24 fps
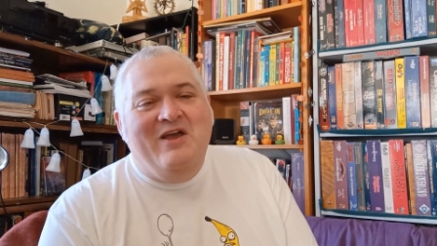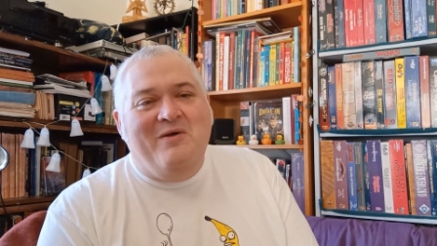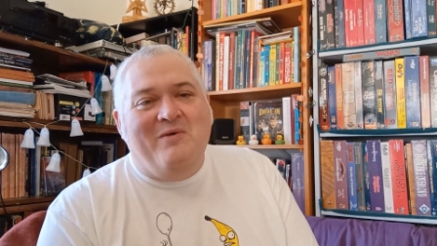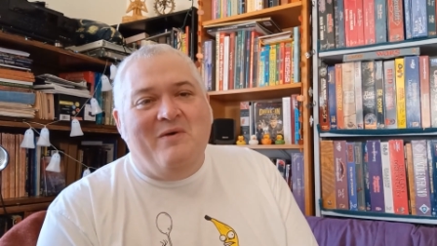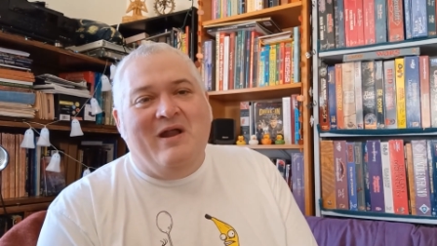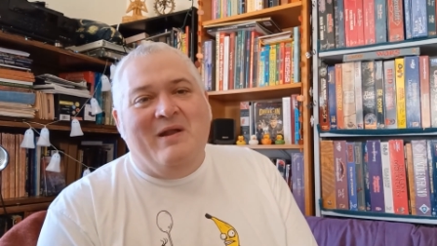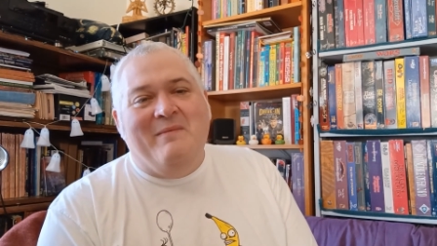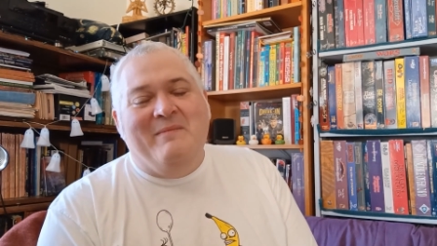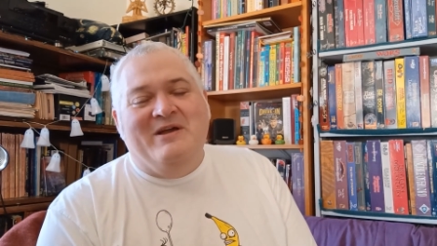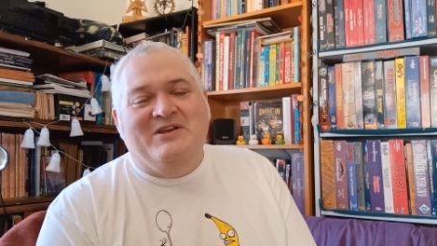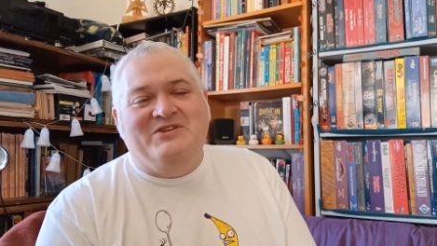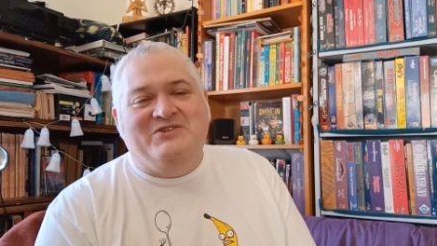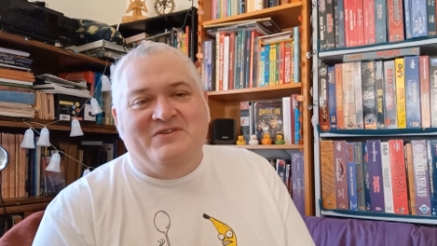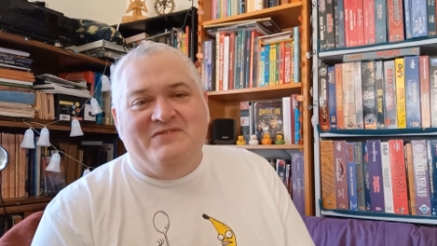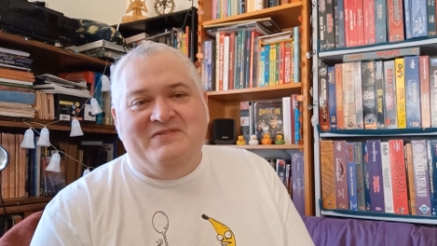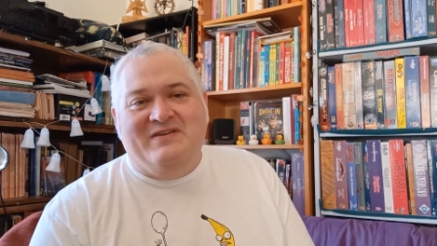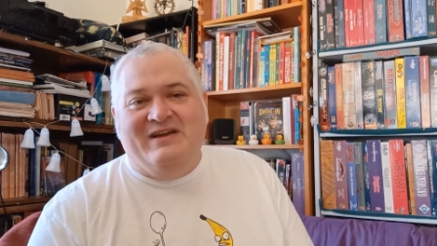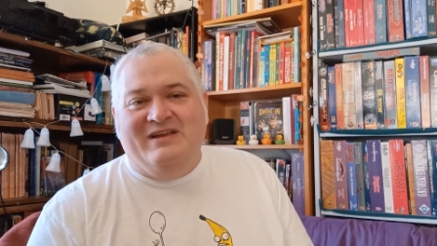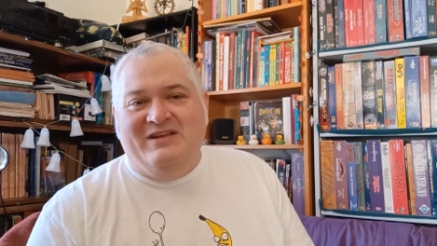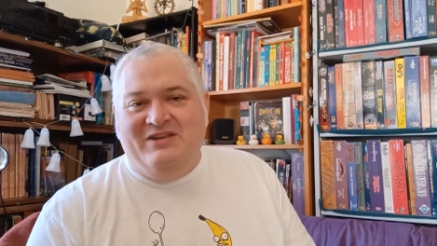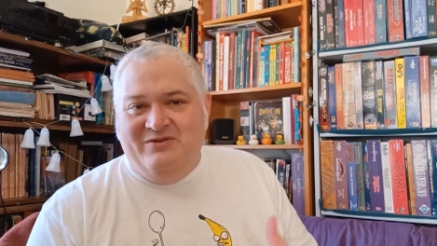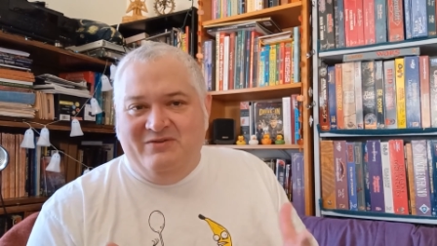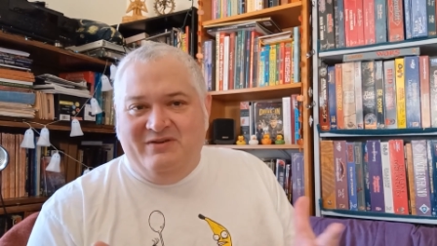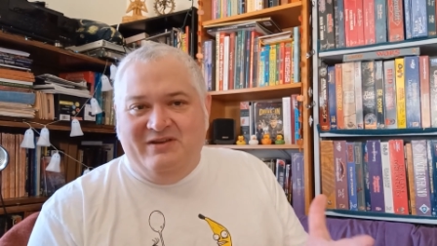we're going to make sure
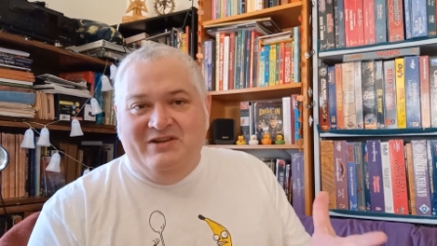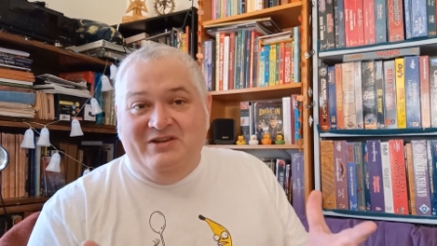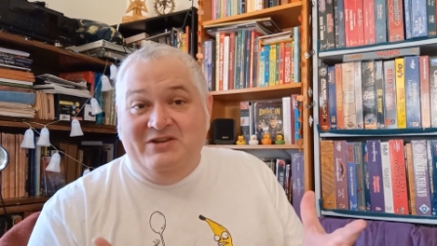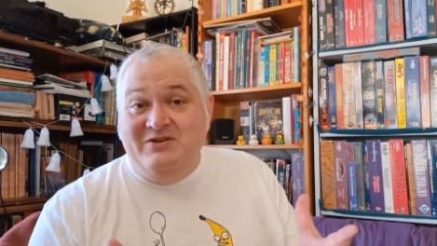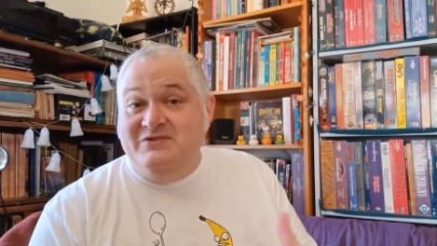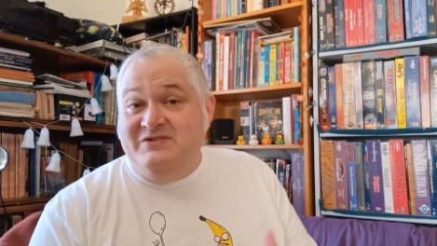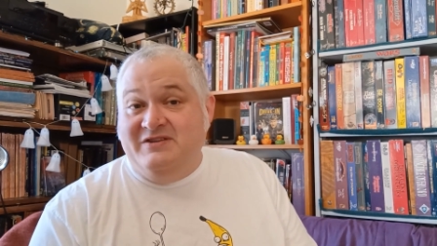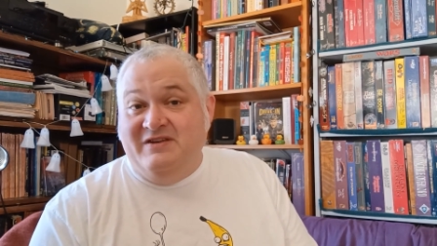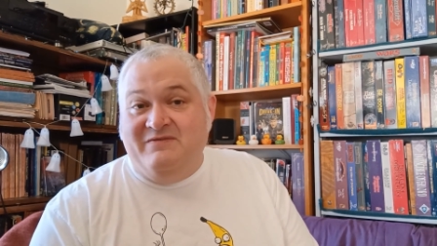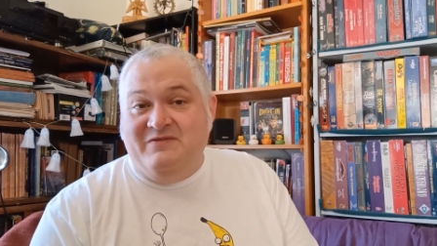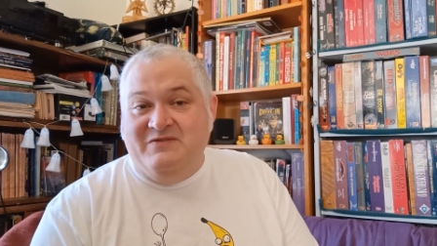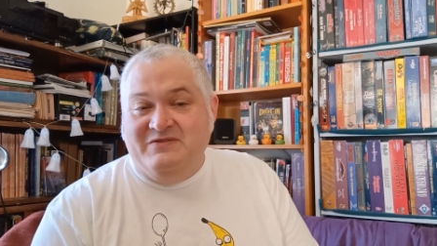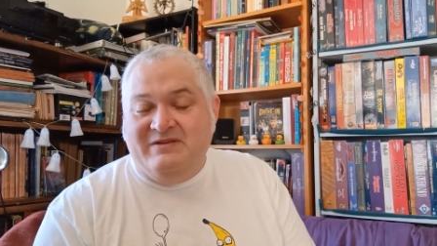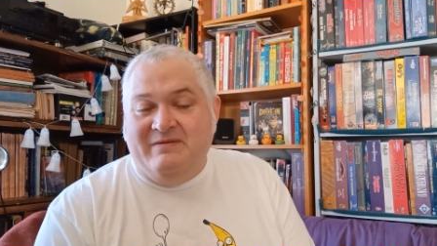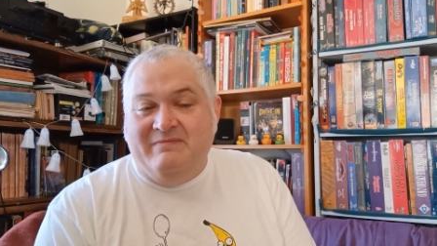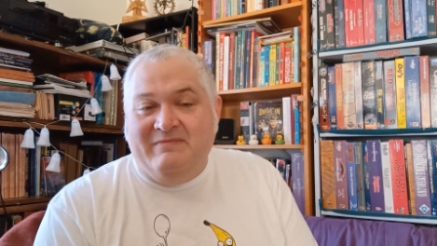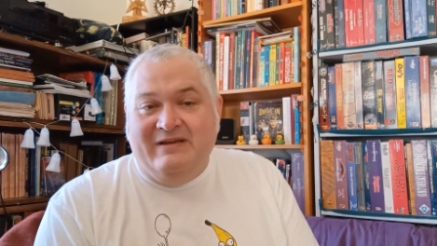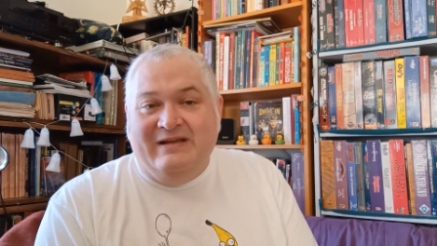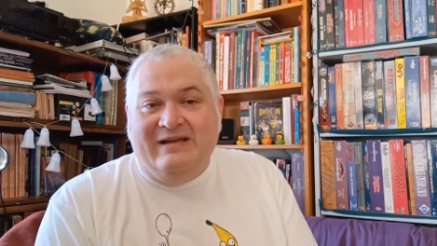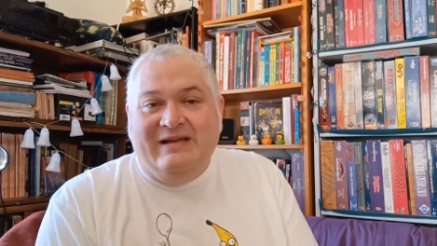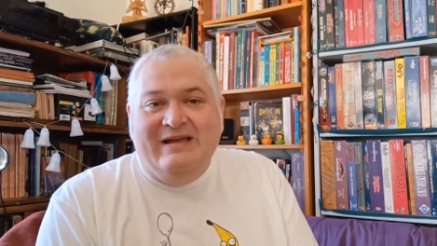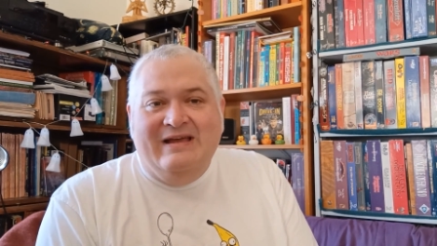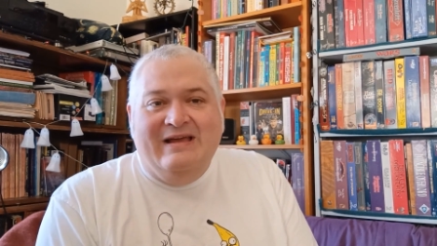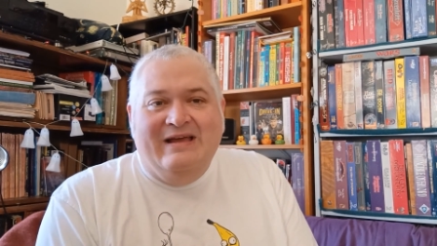that you can use it for
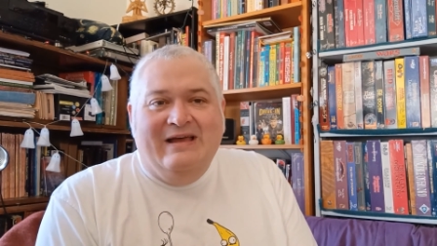something.